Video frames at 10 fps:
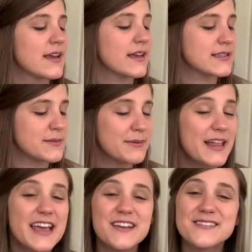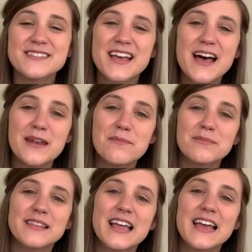cause the player's gonna
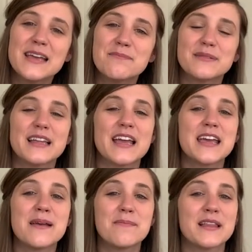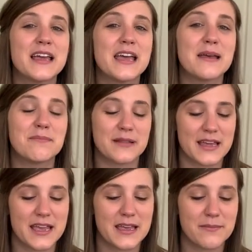play, play, play,
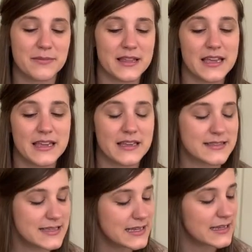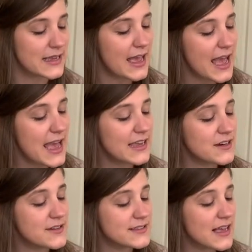play, play. C,
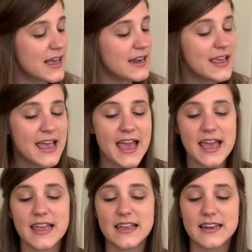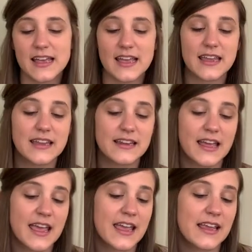haters gonna hate, hate,
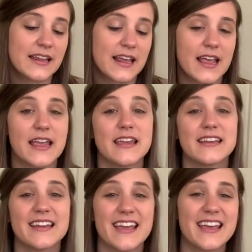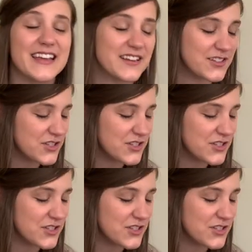hate, hate, hate.